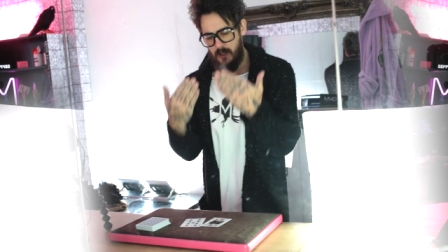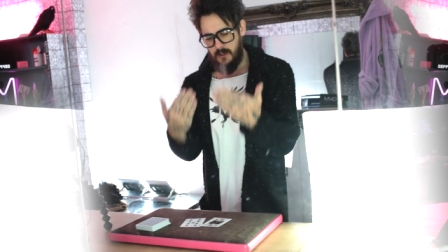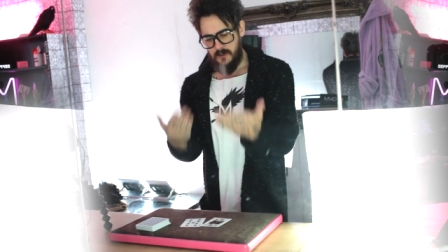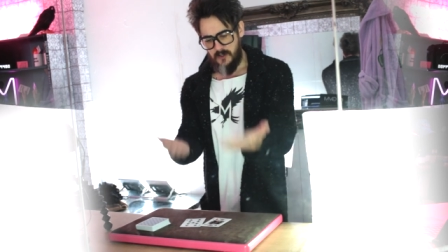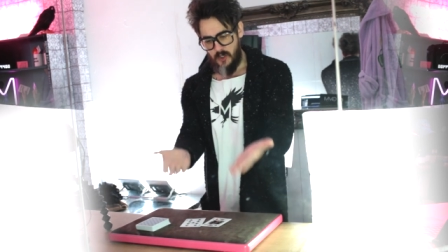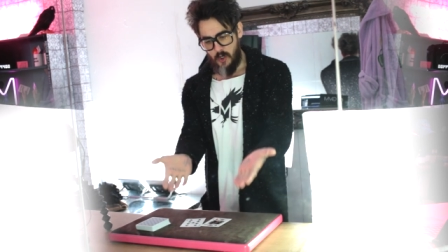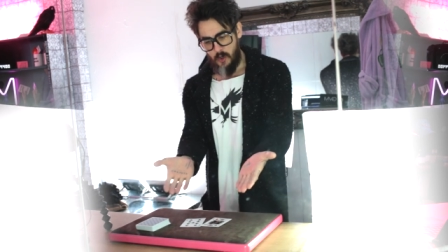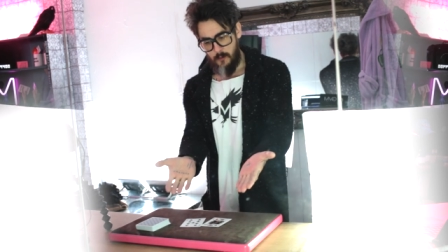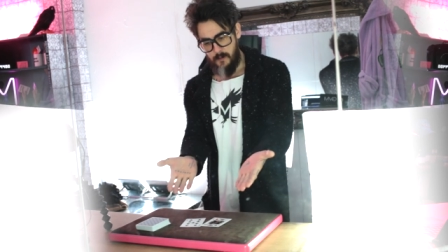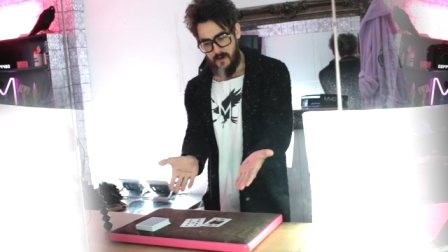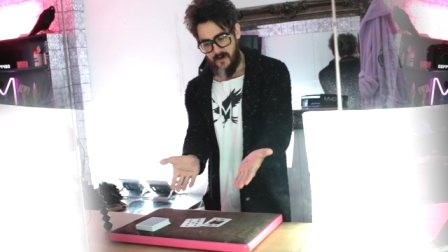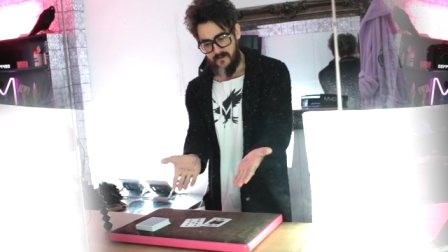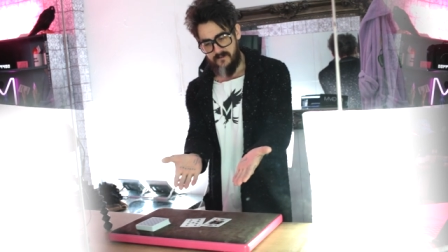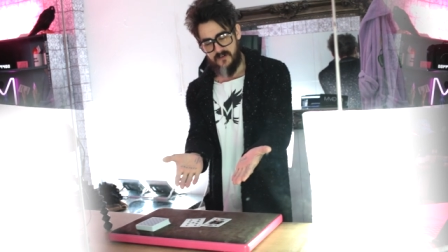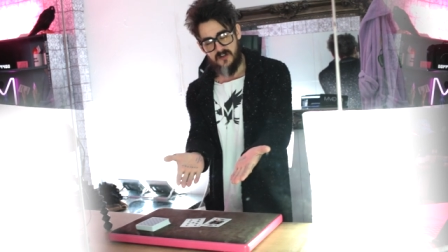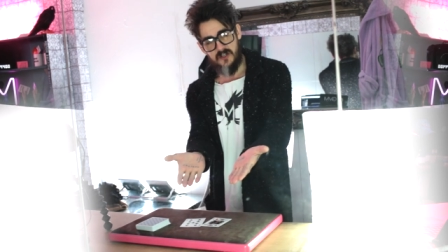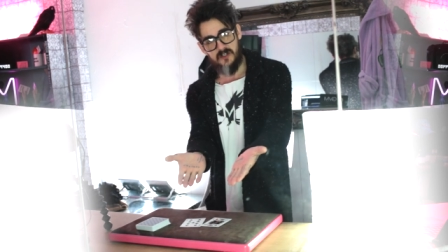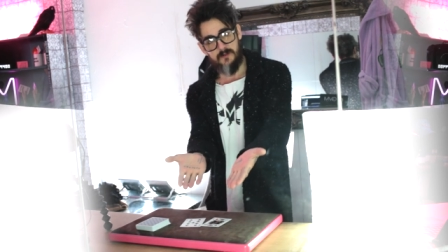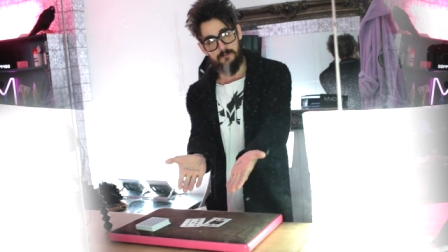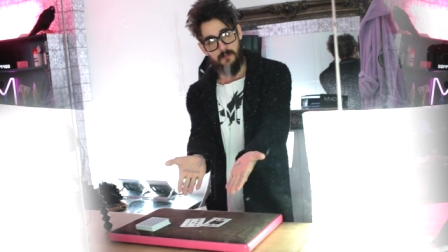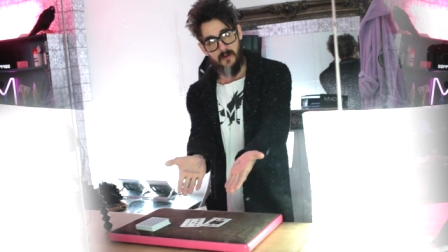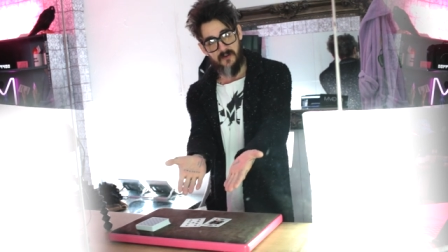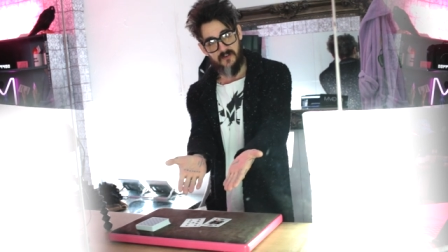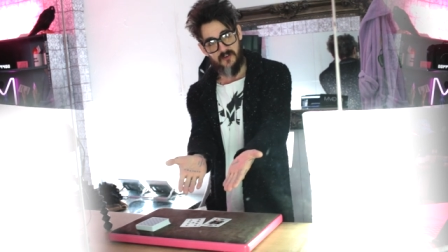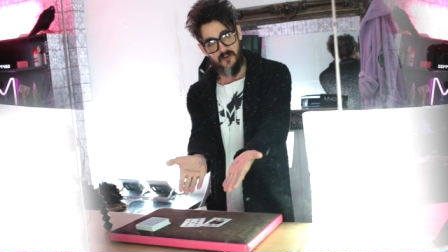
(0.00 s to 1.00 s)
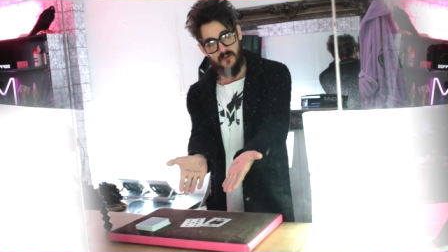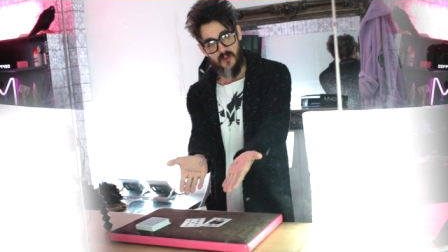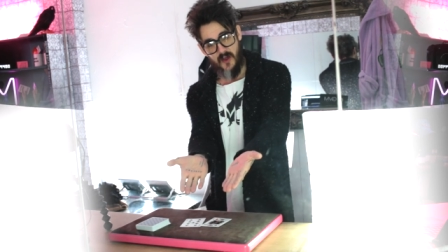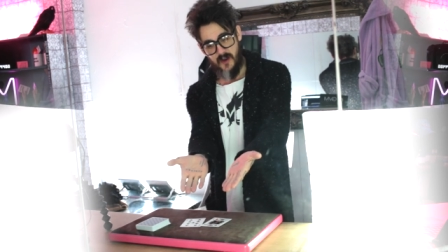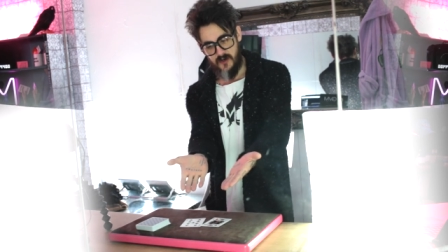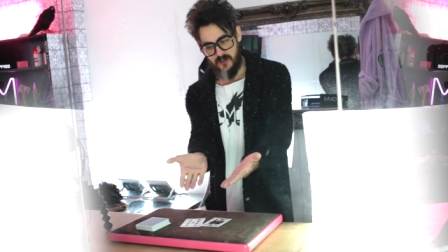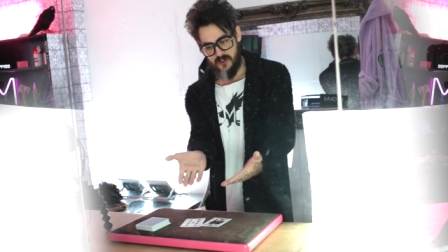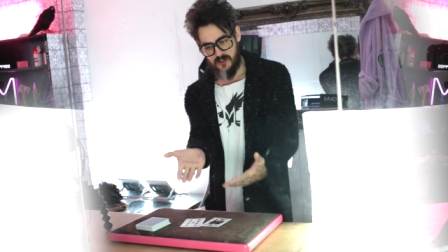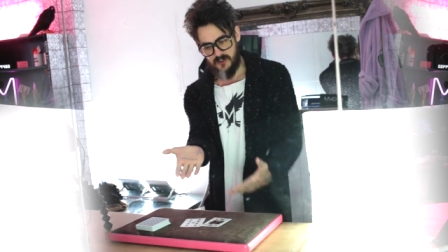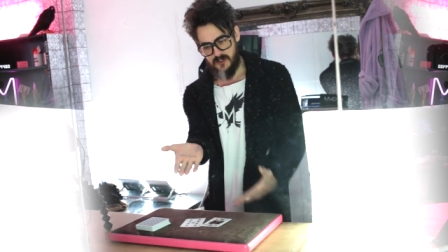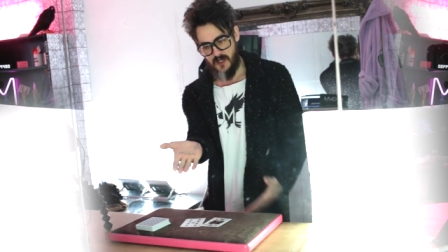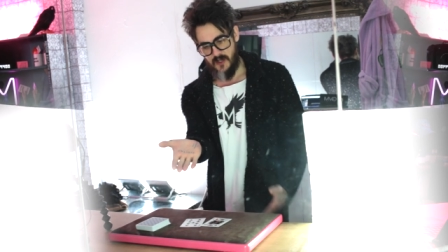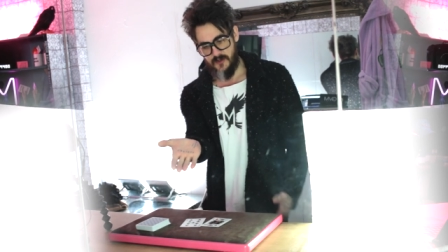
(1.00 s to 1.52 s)
little bit of spit there
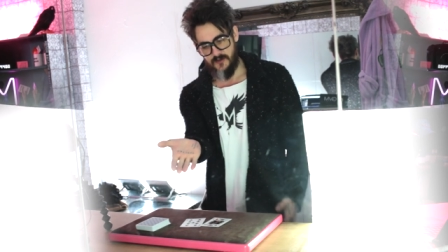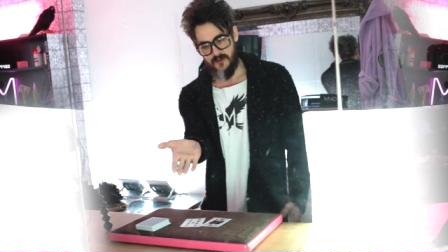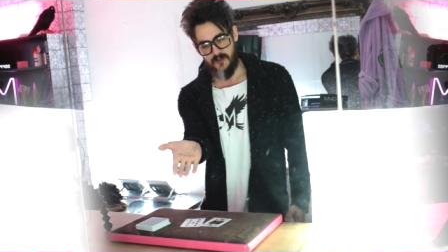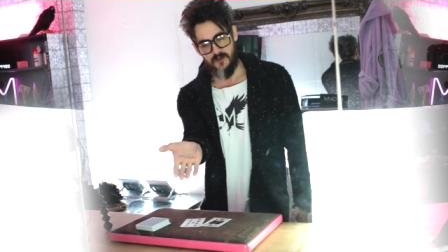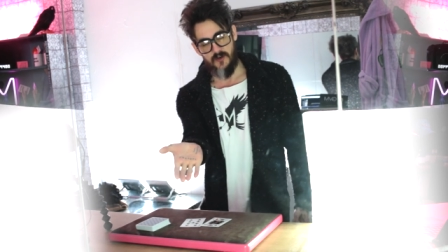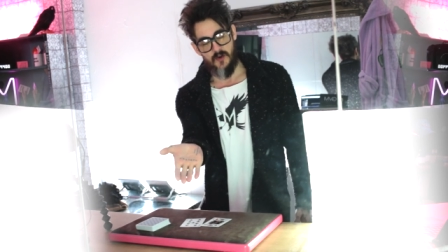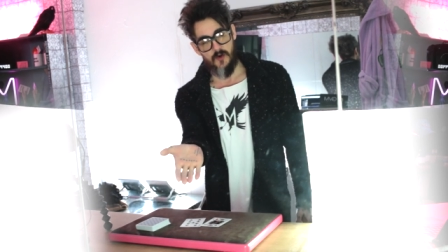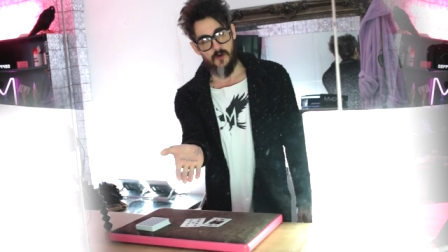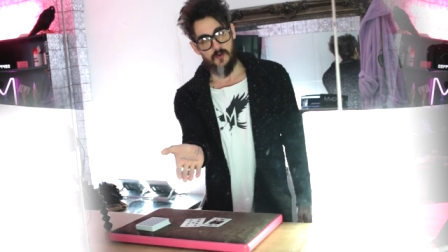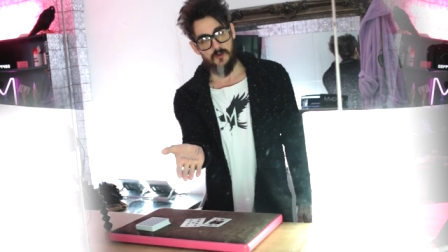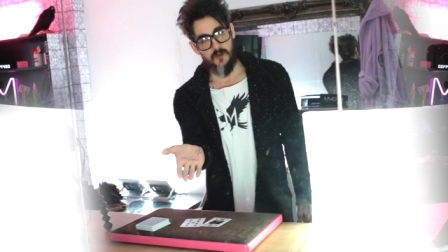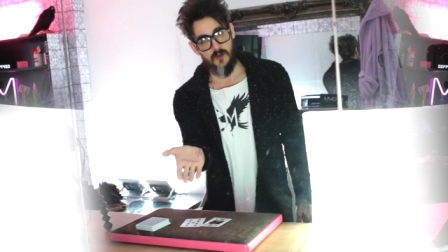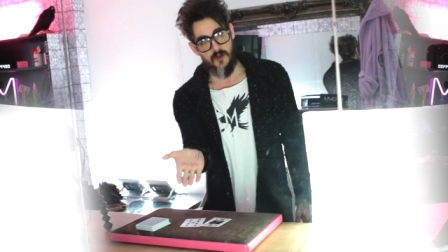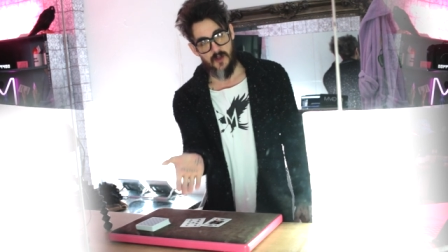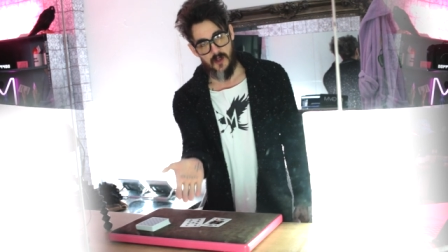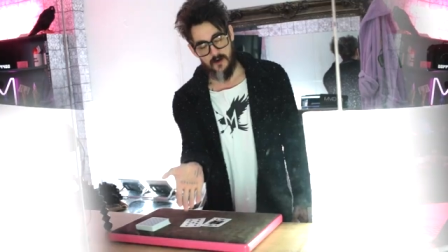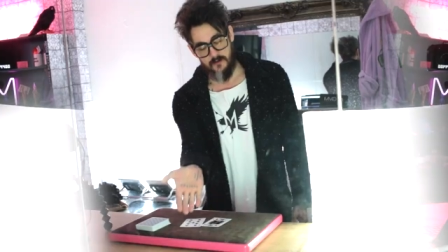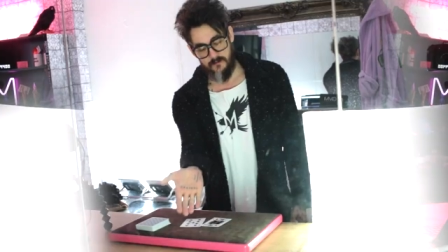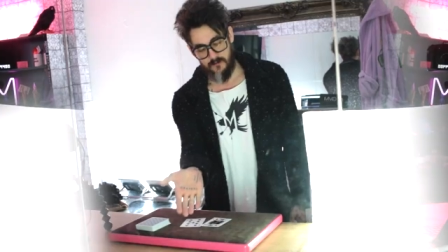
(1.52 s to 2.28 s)
just landed on the nine